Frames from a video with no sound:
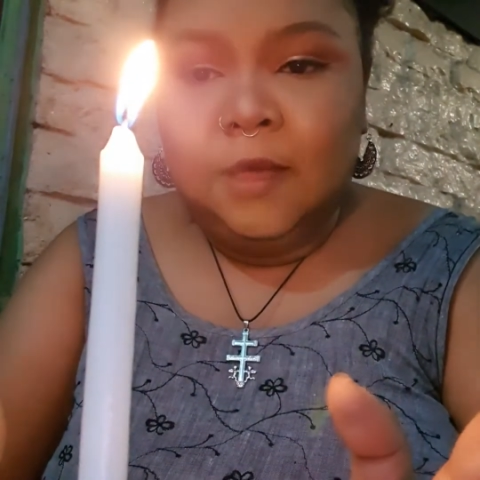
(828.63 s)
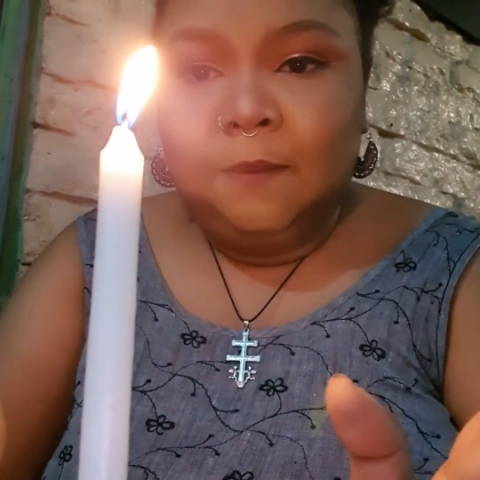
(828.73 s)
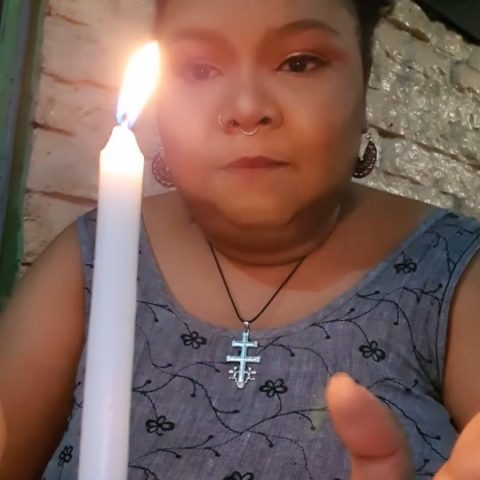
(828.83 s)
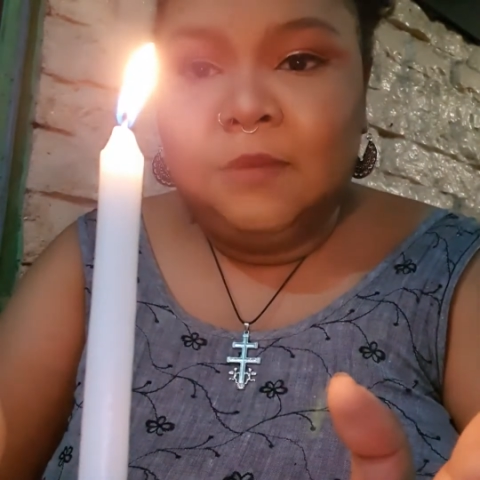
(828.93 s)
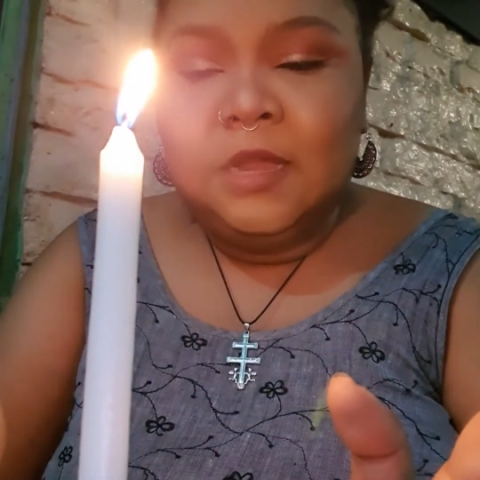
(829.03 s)

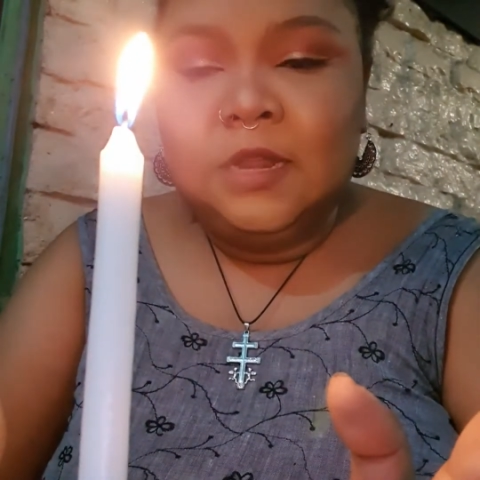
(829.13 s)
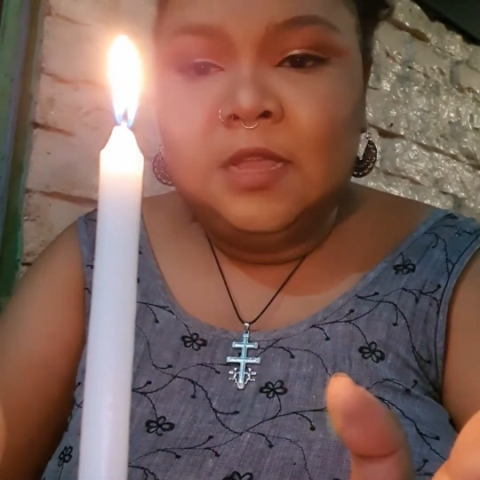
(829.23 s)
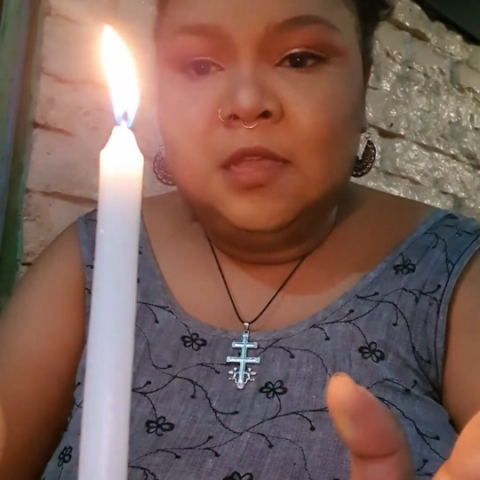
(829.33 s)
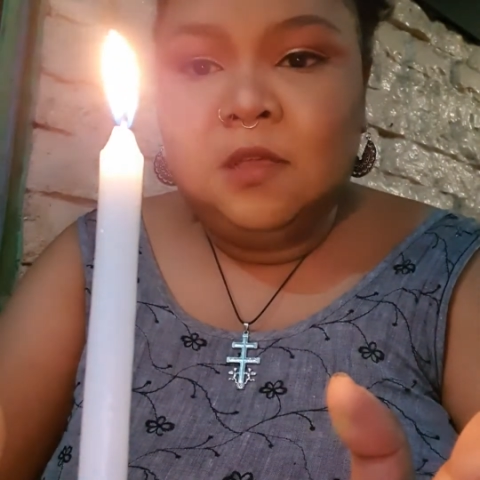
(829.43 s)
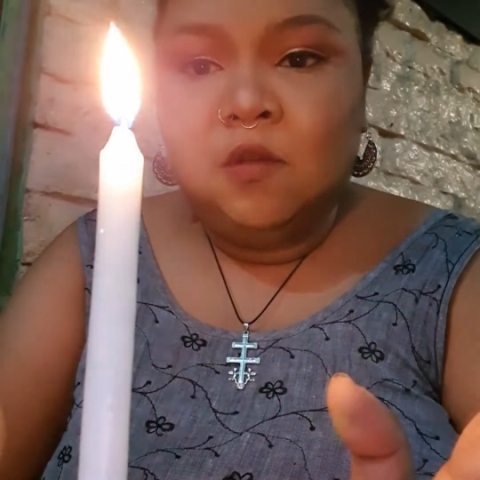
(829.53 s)

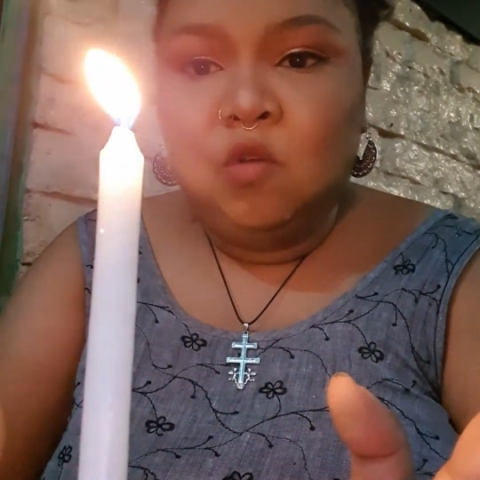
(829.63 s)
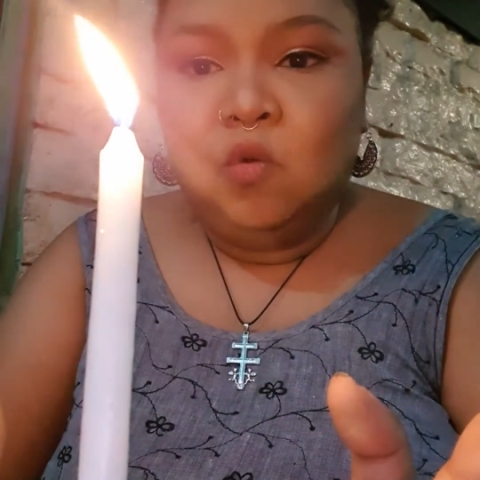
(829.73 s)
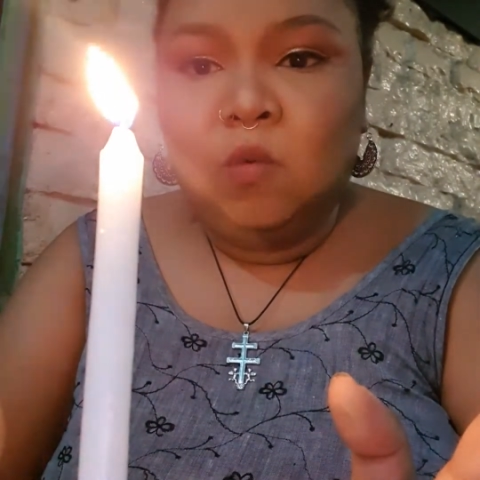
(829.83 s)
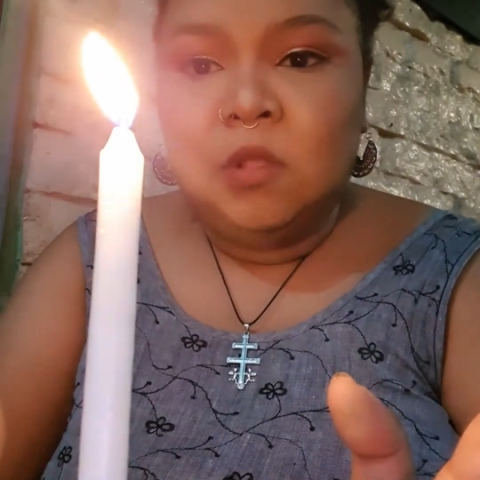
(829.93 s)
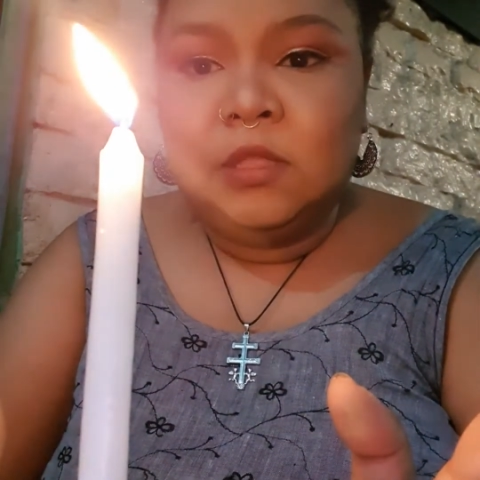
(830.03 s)
Money
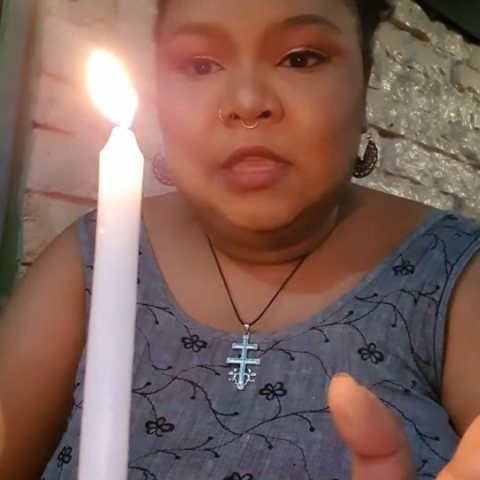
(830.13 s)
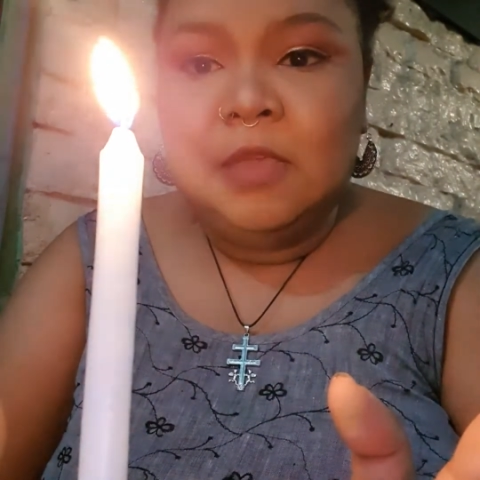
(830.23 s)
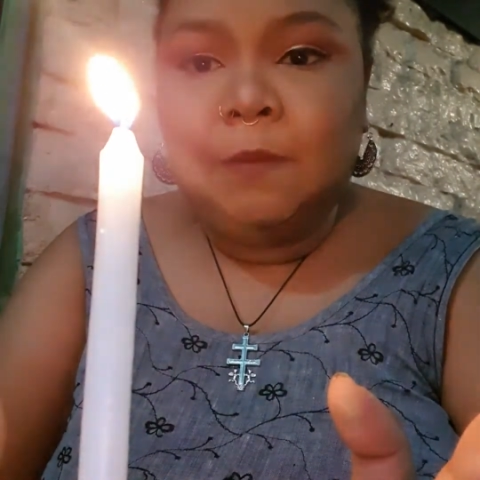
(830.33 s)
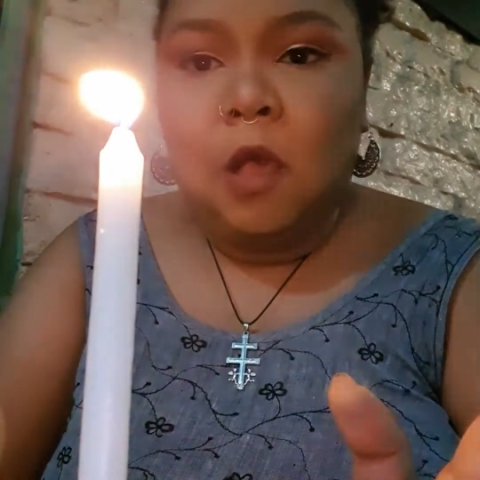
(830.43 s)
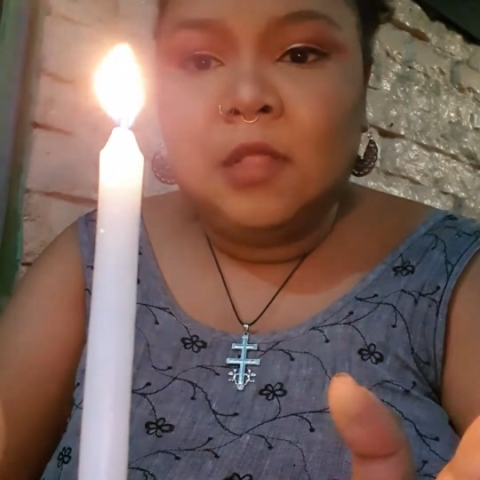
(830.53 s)
will
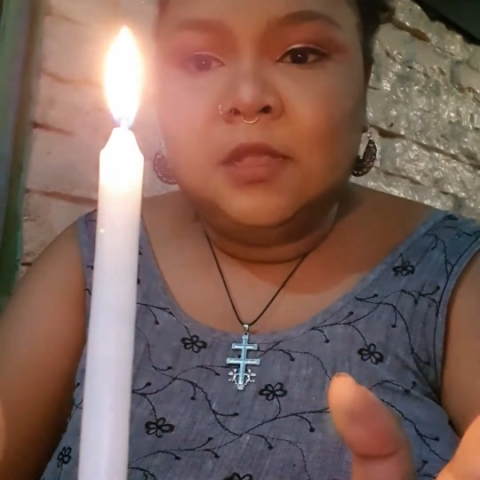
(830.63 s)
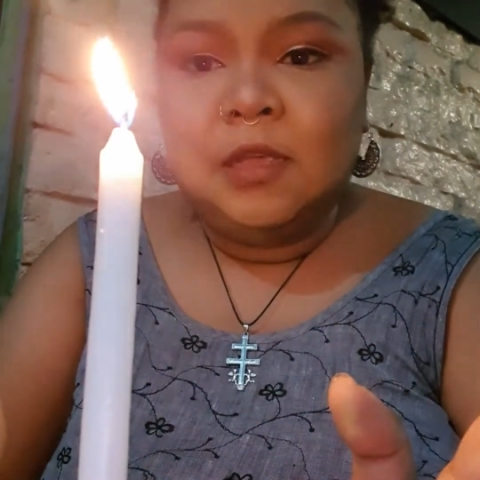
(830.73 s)
keep on